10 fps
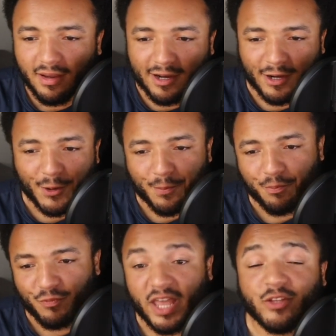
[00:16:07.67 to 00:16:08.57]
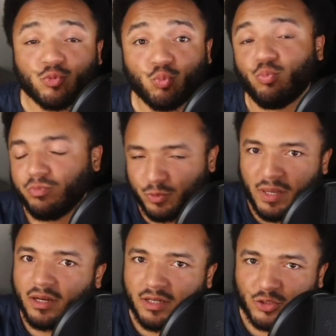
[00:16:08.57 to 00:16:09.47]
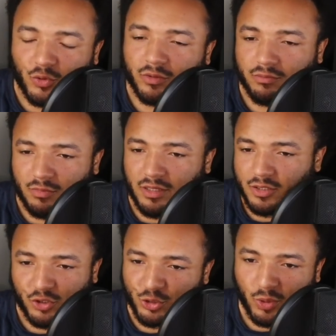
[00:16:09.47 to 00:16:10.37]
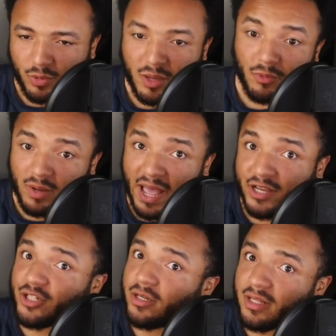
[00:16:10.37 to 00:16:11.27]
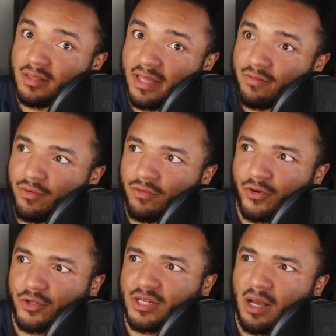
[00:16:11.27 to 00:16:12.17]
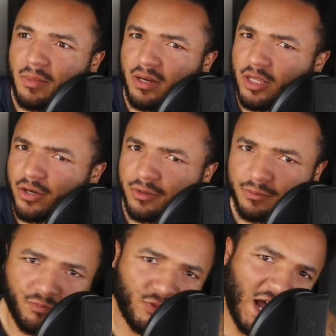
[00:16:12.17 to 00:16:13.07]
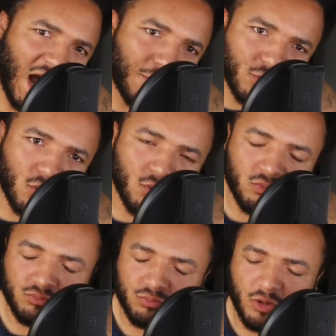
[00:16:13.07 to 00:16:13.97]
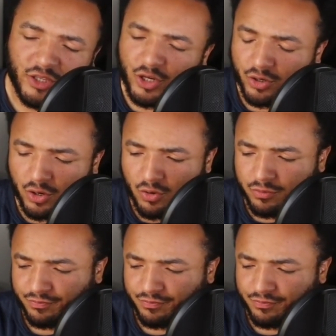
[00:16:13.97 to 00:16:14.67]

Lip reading: And speaking of Discord and talking shit with other people, I actually did that for the first time in a year. I hopped on a year ago.